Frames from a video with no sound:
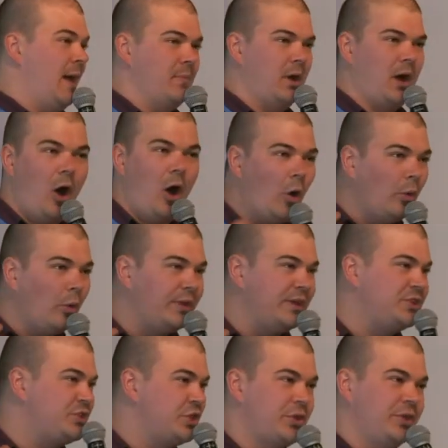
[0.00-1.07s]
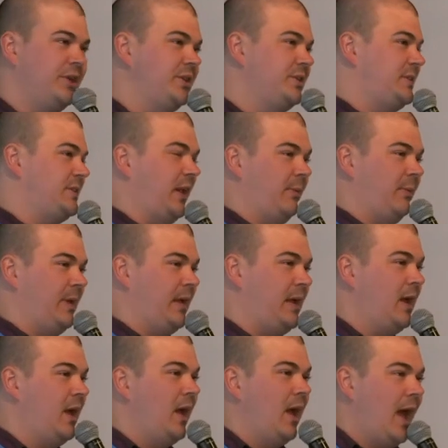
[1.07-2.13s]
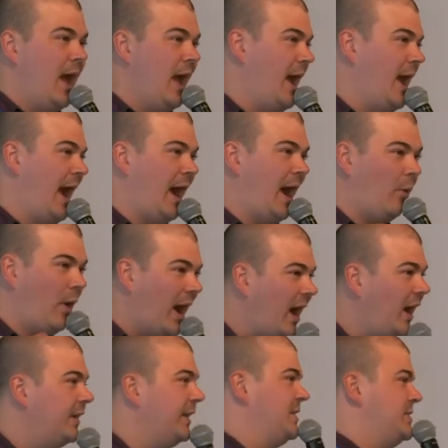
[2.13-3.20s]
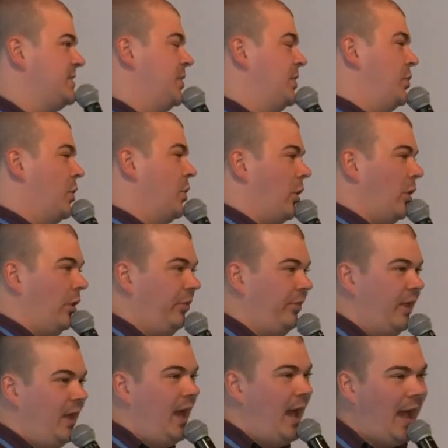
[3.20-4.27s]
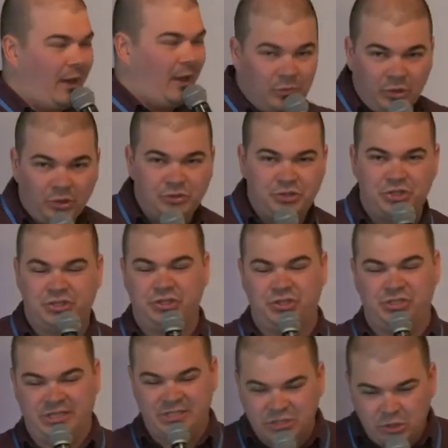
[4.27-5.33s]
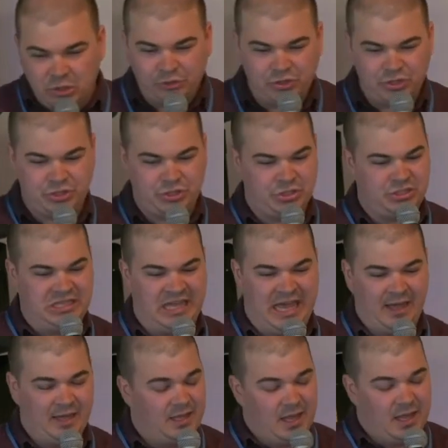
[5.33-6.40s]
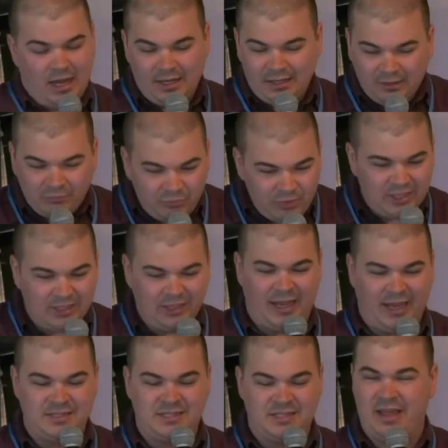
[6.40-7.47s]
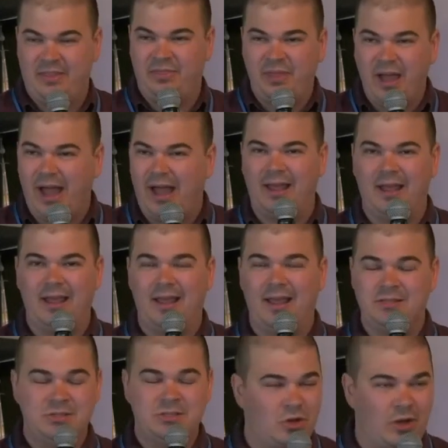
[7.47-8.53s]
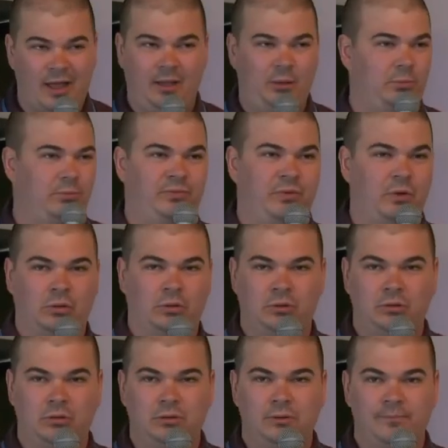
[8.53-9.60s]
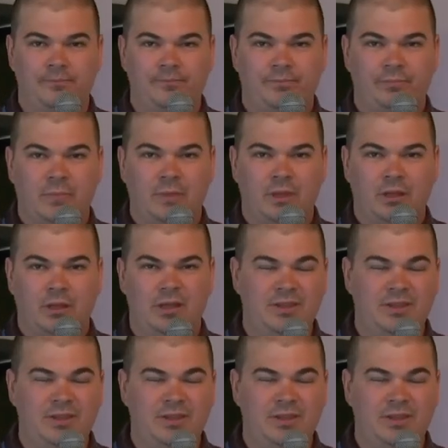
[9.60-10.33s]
all these Southerners telling me how hard it is in the North, how God just does this, God just does that. And I realized that that is not helpful. And the